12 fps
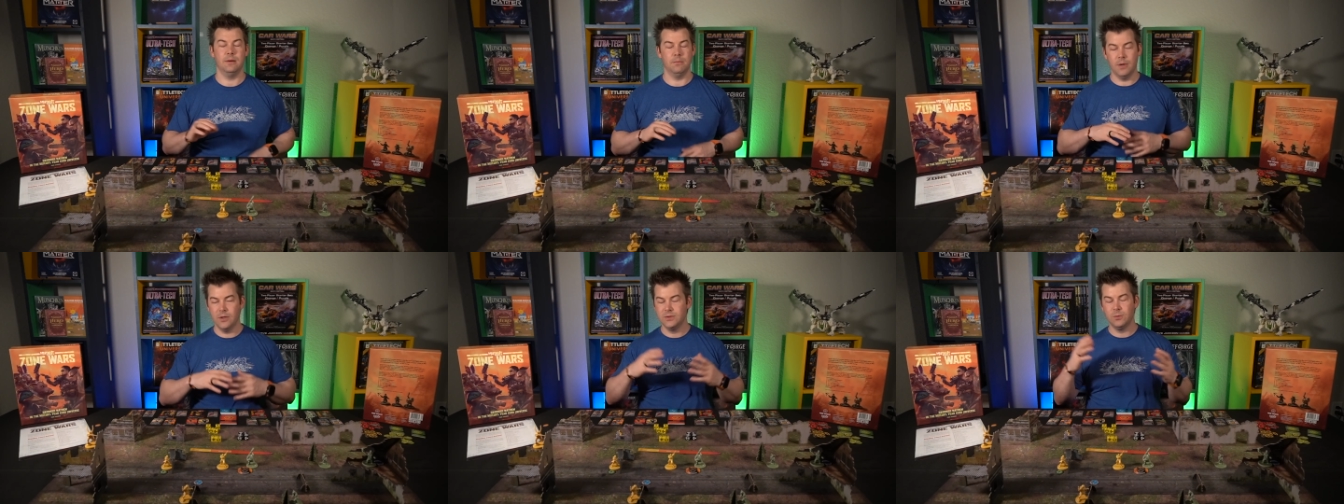
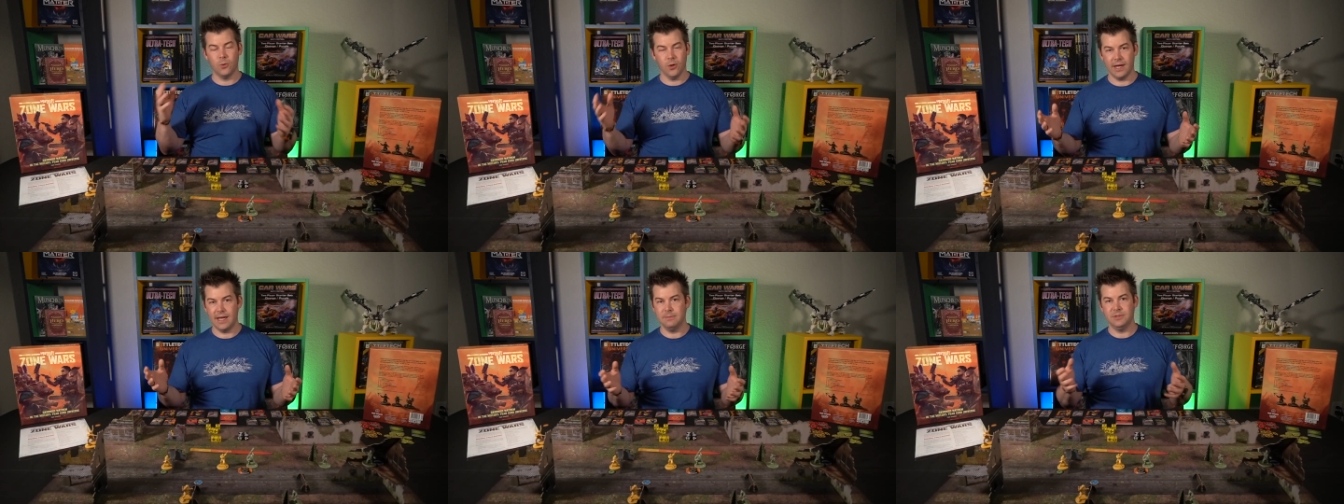Most
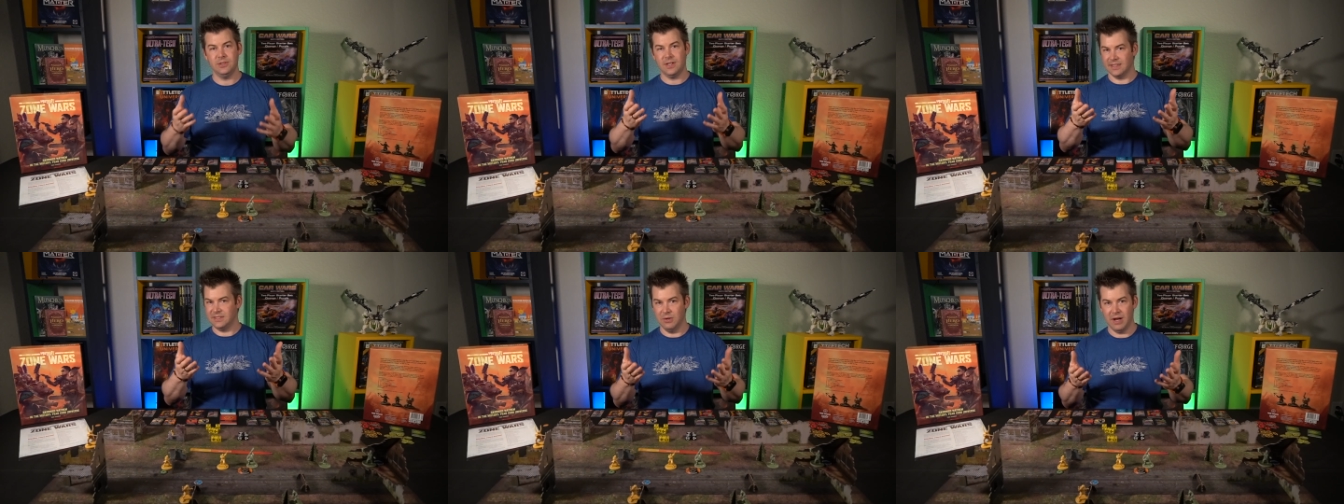war games, you
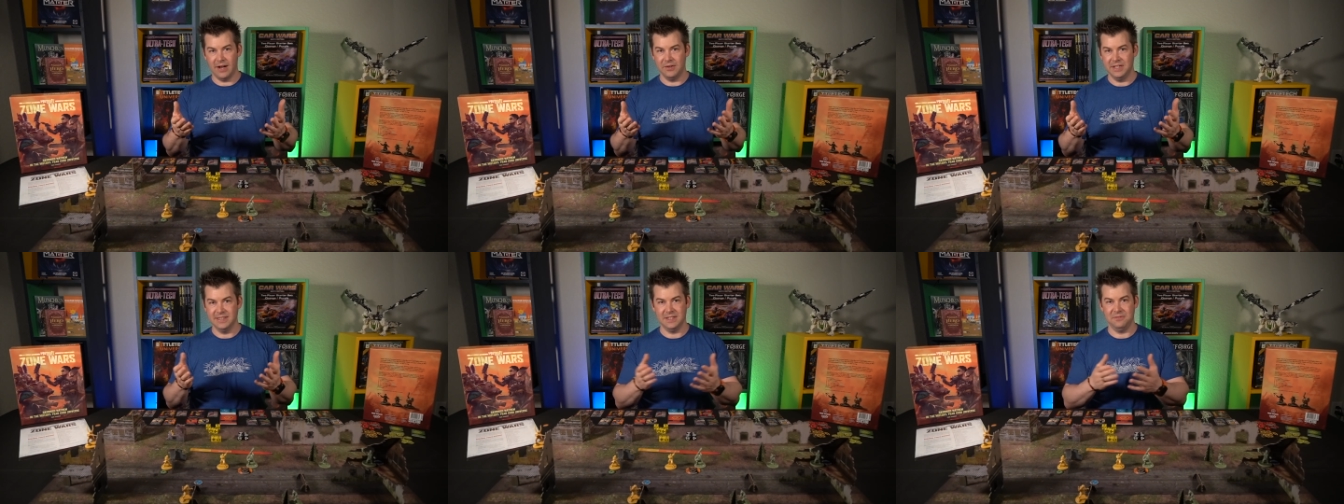guys know how it
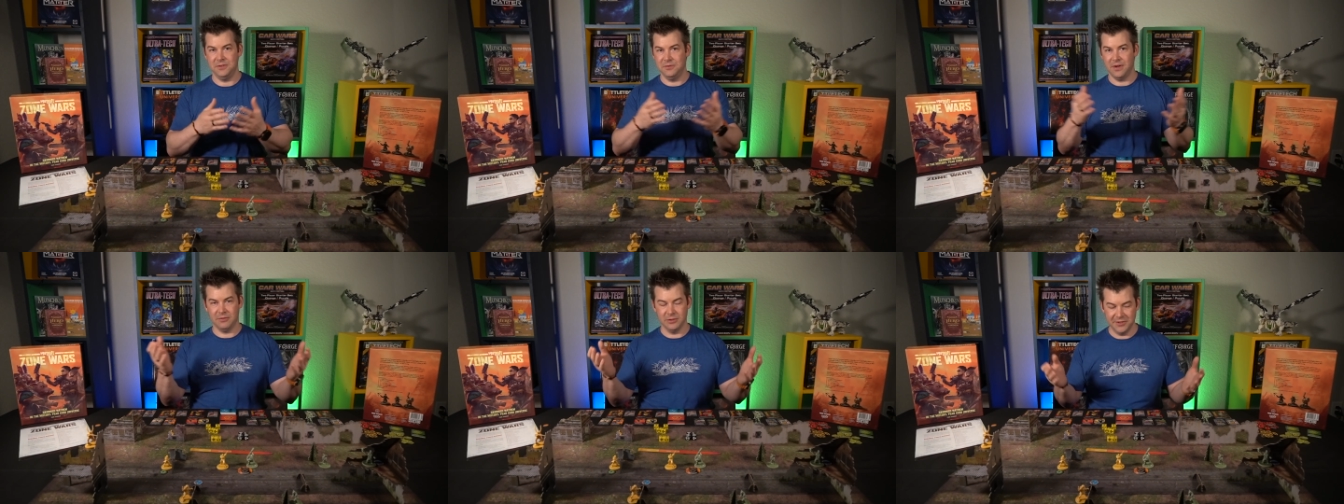is. If you've
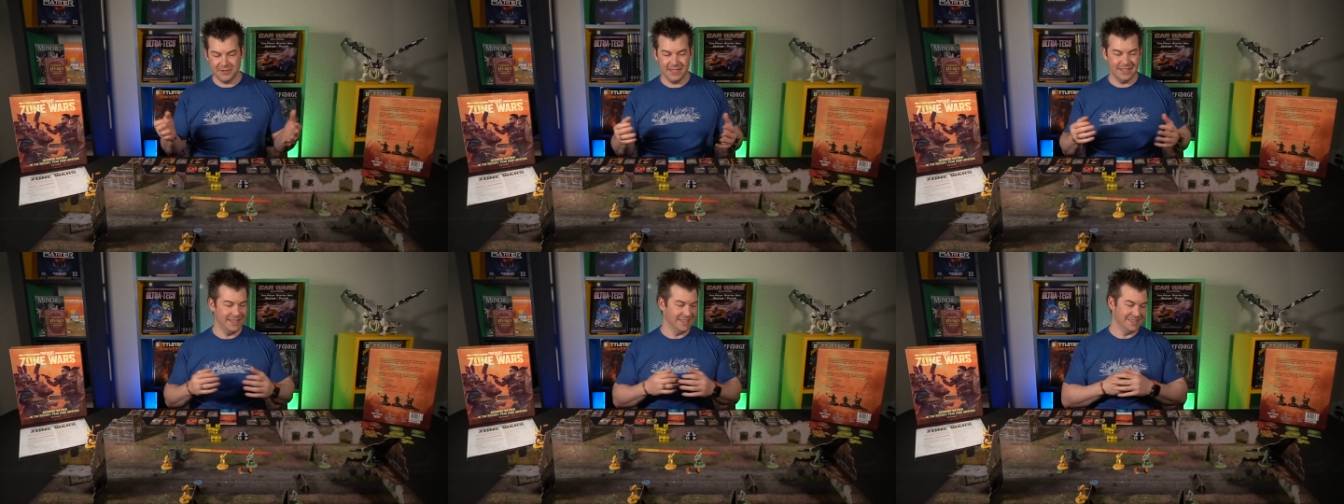ever looked
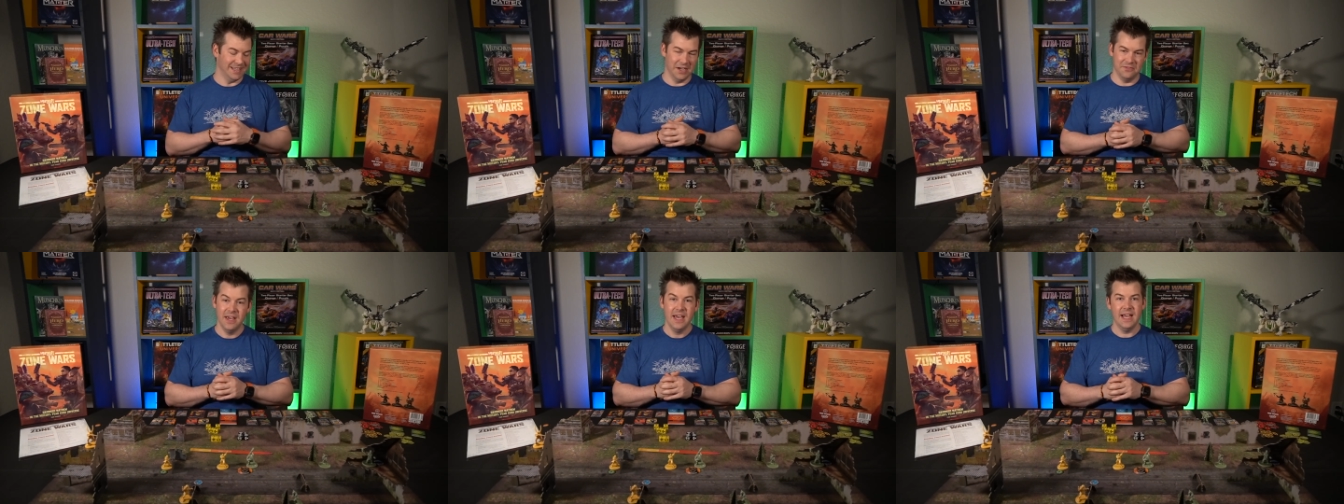into this
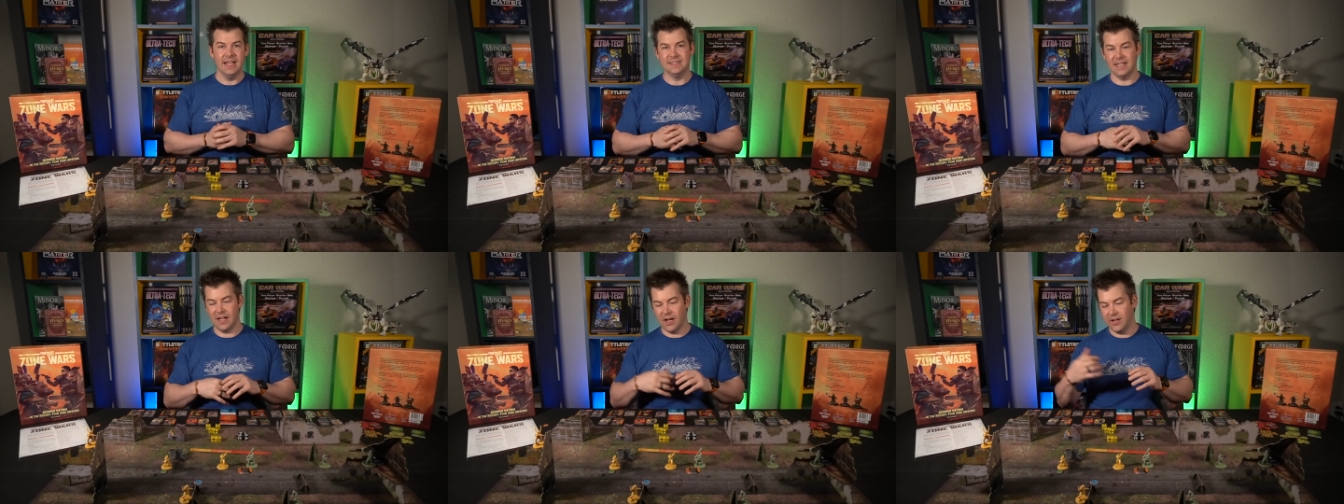stuff, it's
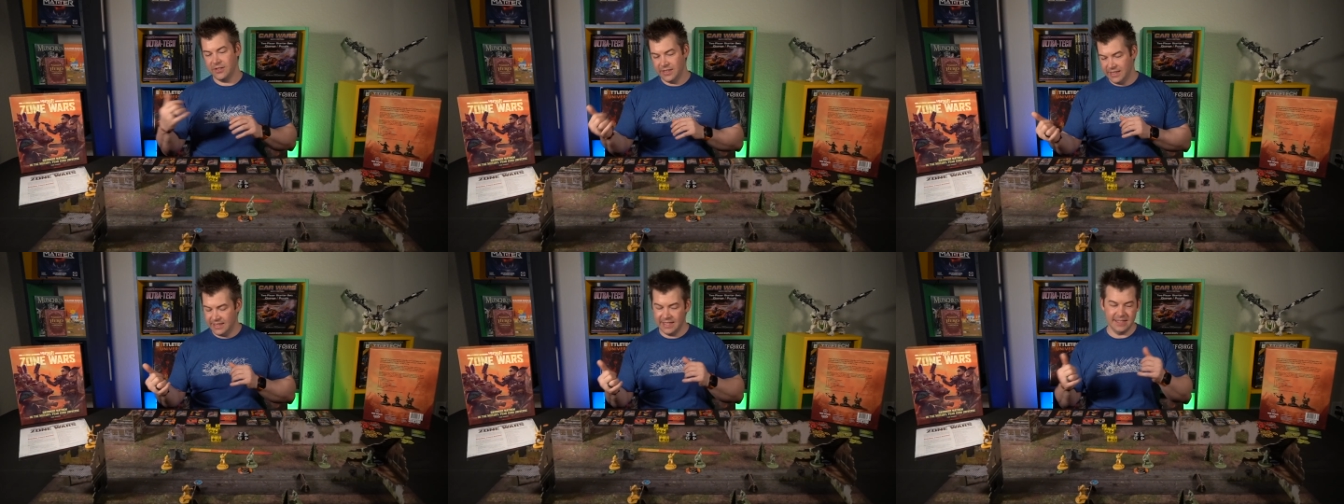like, oh, you
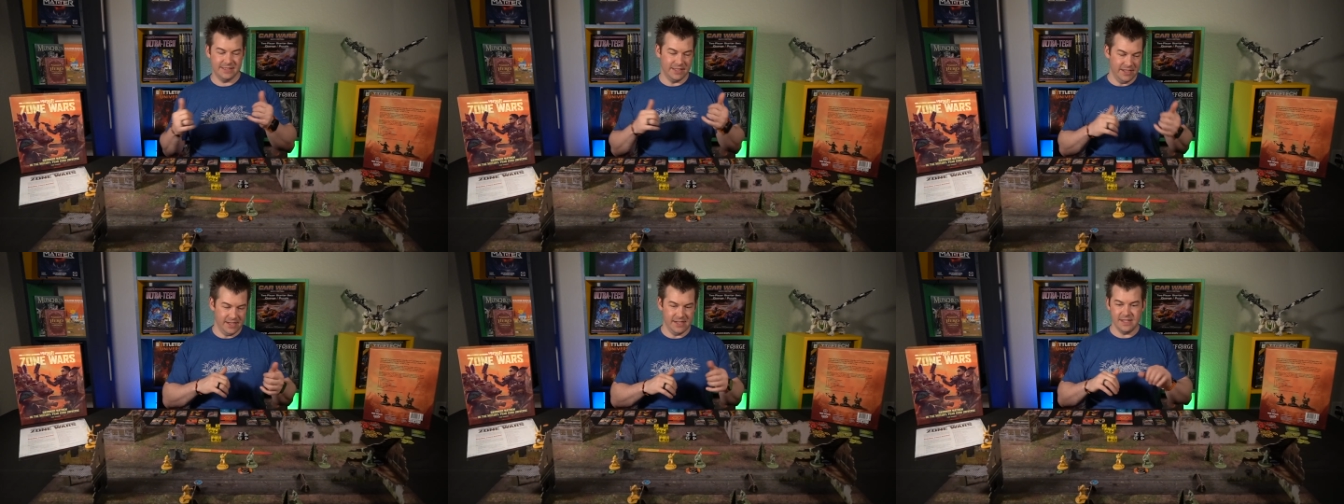need this
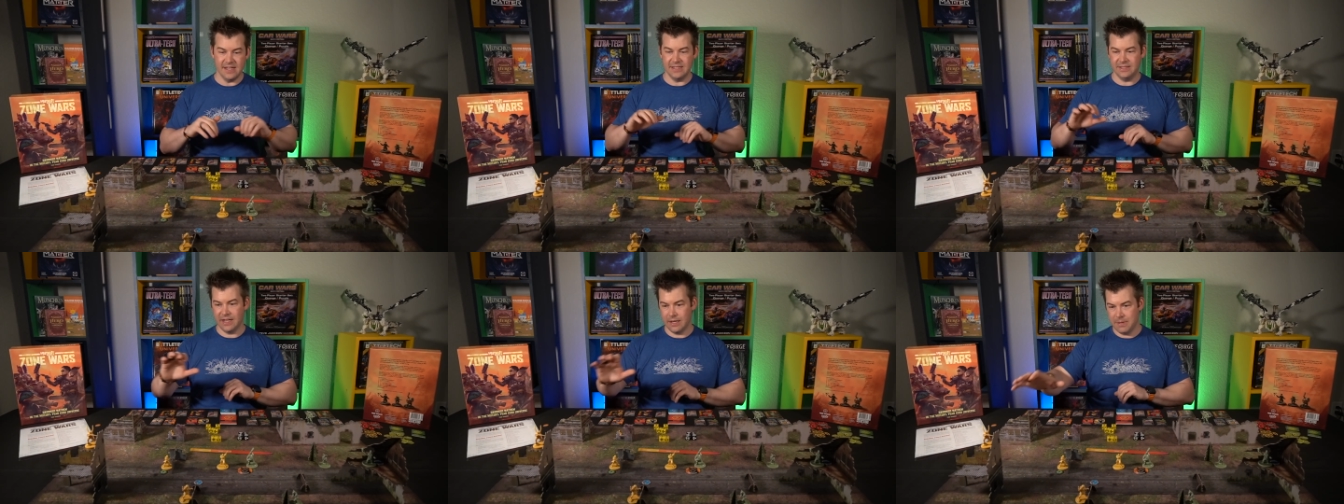and you need
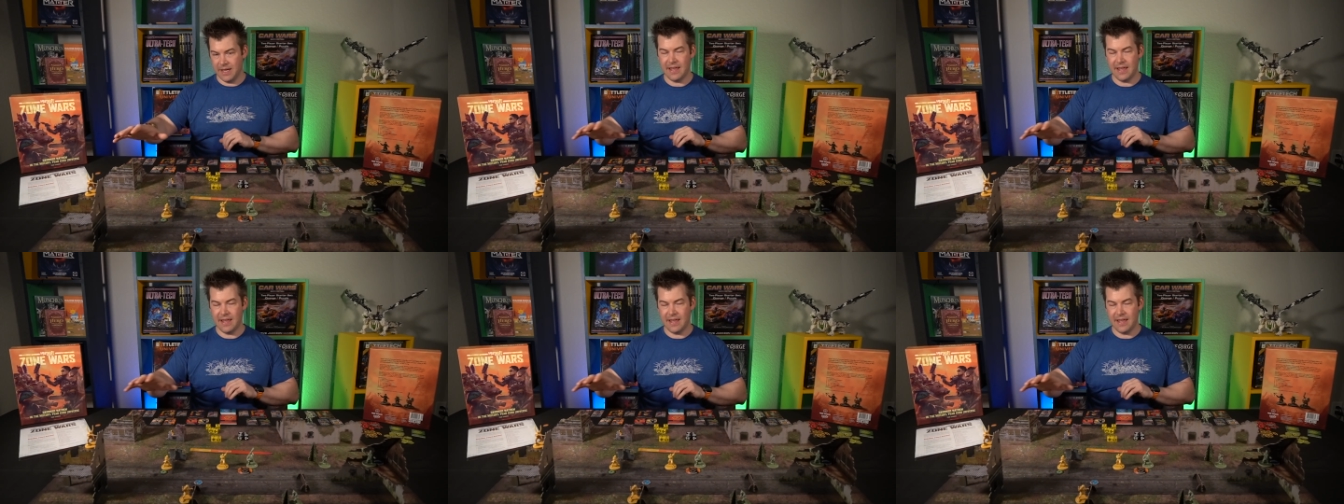this. You got to buy